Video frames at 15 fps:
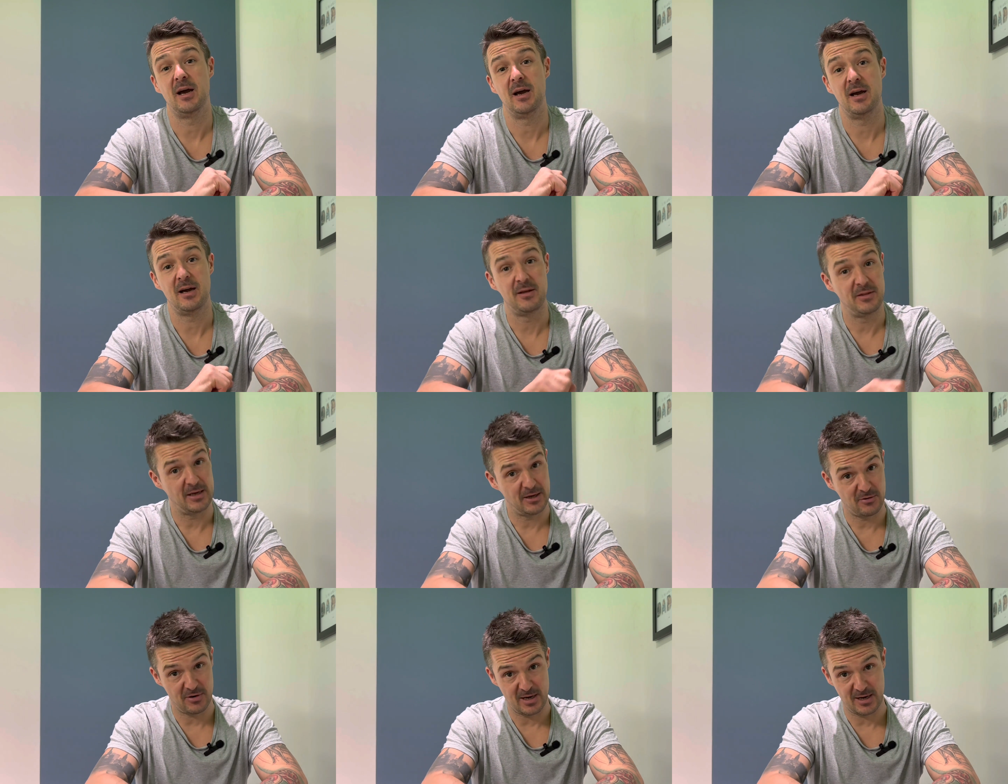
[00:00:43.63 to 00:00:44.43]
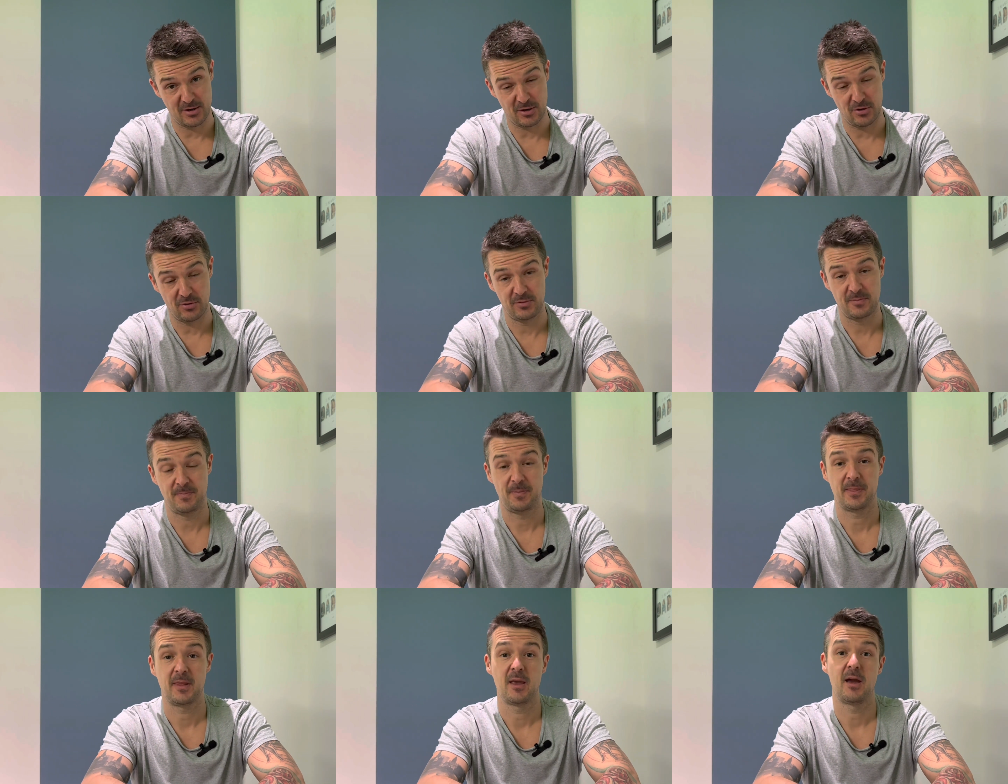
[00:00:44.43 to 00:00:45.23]
and then crack on.
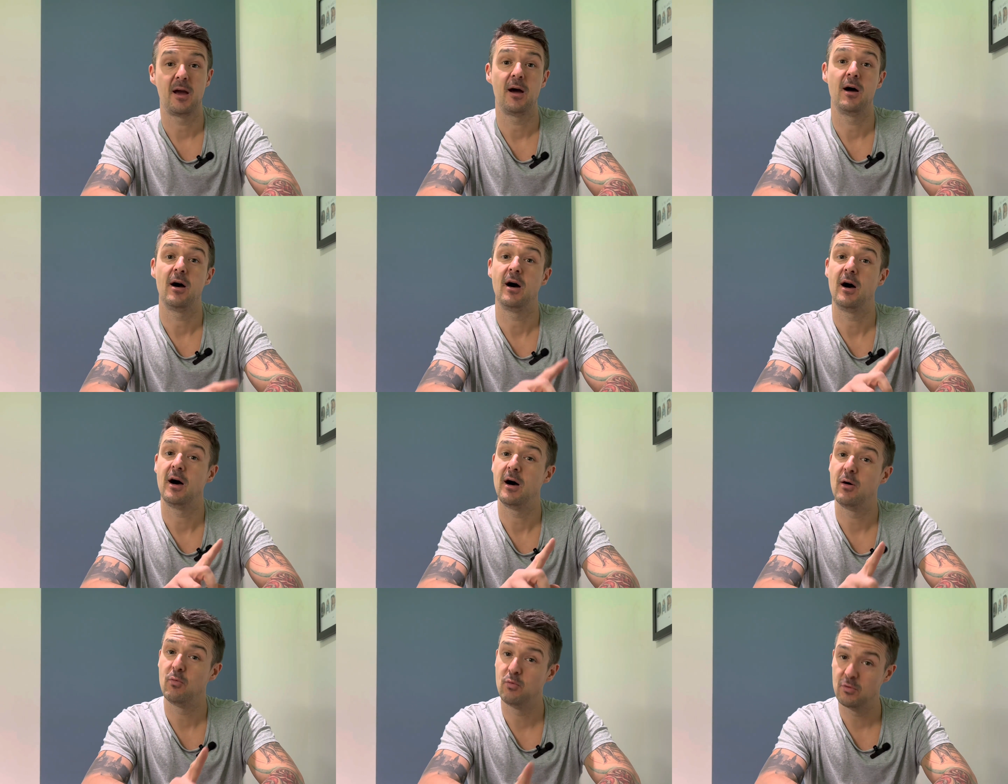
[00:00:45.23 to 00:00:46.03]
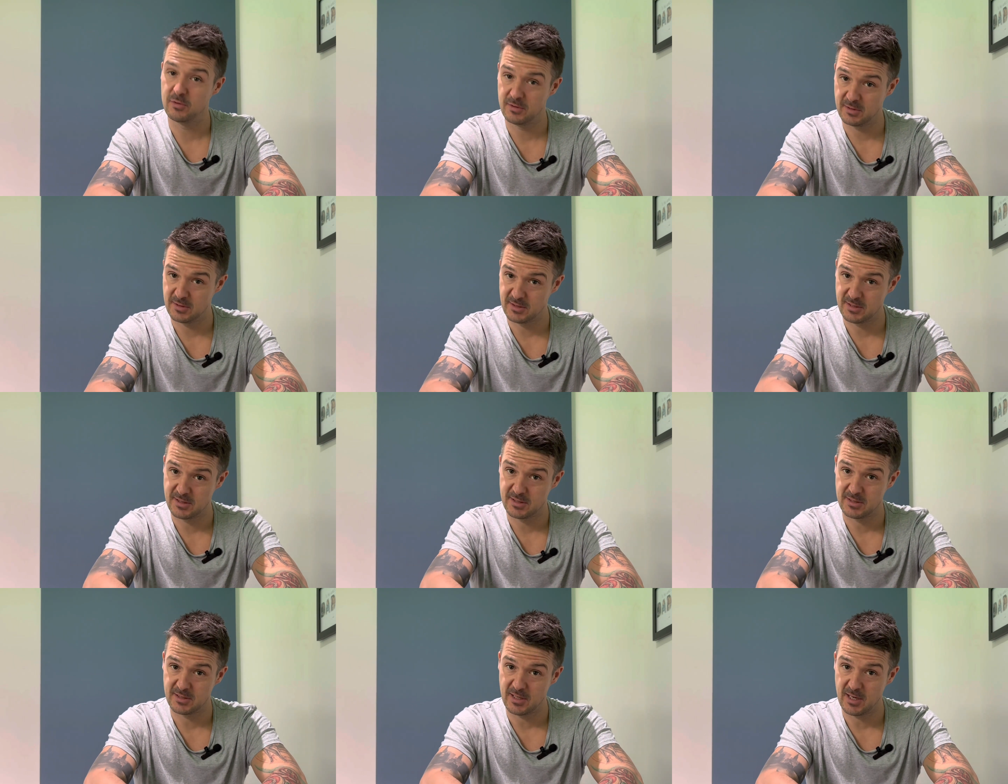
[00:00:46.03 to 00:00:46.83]
I wouldn't